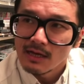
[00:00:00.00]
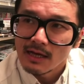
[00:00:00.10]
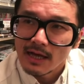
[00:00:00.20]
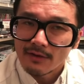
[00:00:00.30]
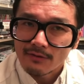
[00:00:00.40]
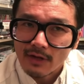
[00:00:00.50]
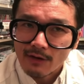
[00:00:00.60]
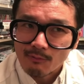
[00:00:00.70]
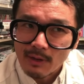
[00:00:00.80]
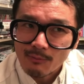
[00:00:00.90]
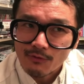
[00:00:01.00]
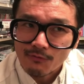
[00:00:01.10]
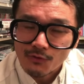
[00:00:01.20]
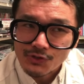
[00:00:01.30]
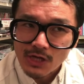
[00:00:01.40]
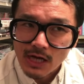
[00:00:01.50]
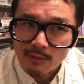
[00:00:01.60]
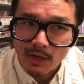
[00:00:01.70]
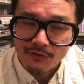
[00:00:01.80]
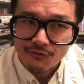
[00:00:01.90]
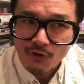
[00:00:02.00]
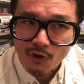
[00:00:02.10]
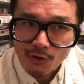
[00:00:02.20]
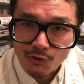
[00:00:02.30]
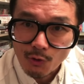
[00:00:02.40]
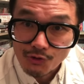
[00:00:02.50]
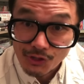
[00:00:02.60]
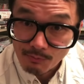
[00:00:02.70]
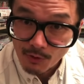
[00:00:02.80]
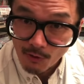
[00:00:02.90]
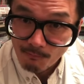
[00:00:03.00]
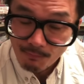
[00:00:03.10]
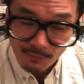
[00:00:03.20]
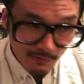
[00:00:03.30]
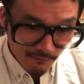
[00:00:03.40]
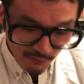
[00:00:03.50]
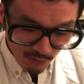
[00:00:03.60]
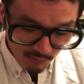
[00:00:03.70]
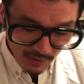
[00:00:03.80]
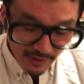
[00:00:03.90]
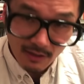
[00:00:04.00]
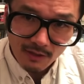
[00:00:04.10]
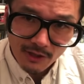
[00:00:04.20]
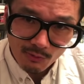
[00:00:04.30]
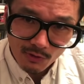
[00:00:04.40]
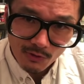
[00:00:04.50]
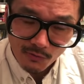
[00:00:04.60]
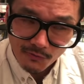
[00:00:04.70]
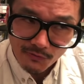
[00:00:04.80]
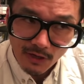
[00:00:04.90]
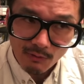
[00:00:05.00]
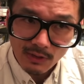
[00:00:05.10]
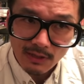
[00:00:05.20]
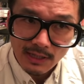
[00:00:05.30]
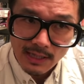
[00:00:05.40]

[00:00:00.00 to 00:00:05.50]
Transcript: And I remember the first time I saw Yojimbo, the film by Akira Kurosawa,